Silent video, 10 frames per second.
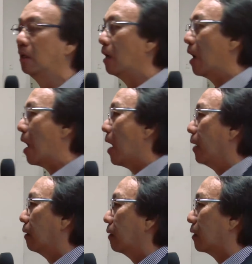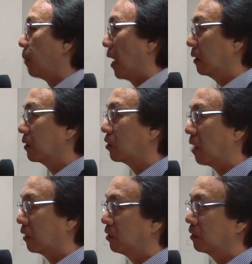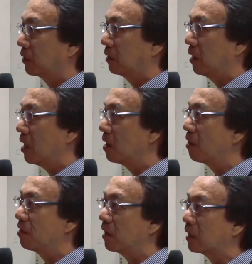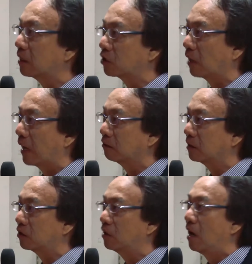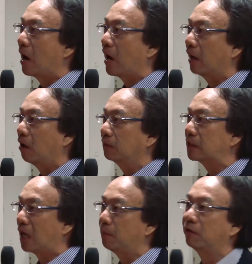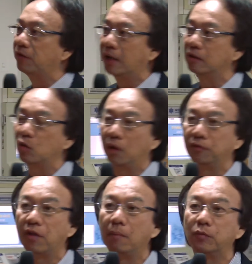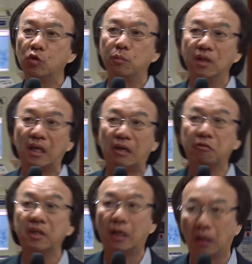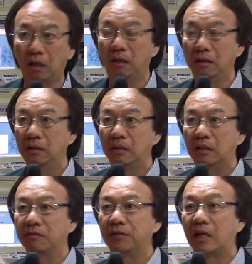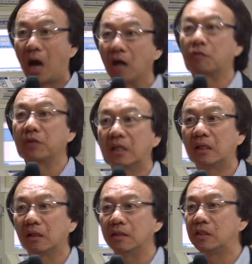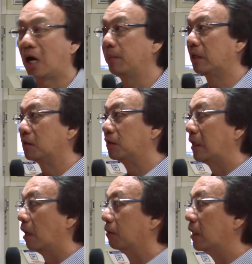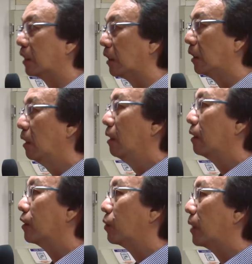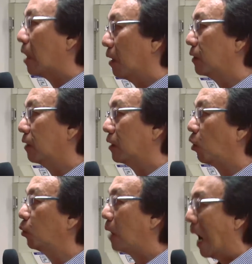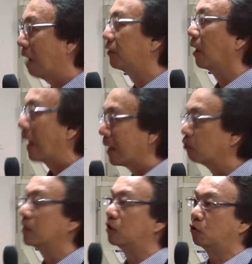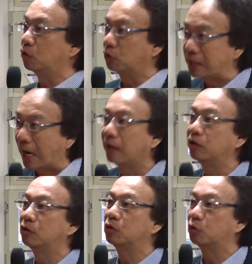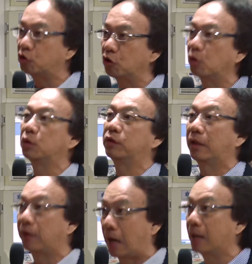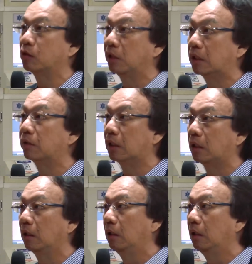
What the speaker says: and grammatical structures in the English language, and on top of that, you want them to be critical. If they're not critical, it's not because they're not critical, it's because they don't have the language to tell you, to show you that they're actually critical.